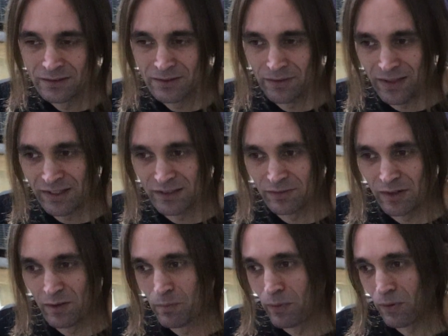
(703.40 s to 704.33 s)
So that is
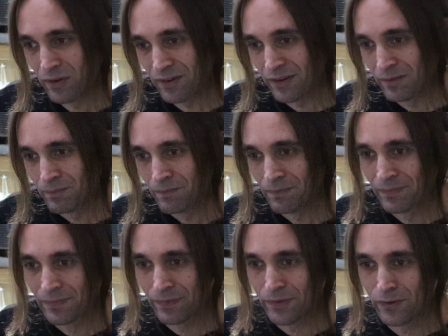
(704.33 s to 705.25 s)
very important
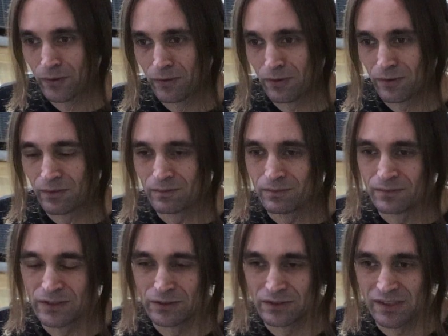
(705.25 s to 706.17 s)
to
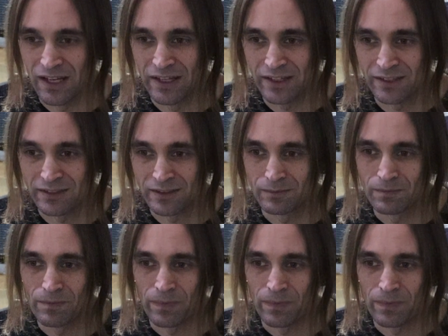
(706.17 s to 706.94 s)
use the high cut.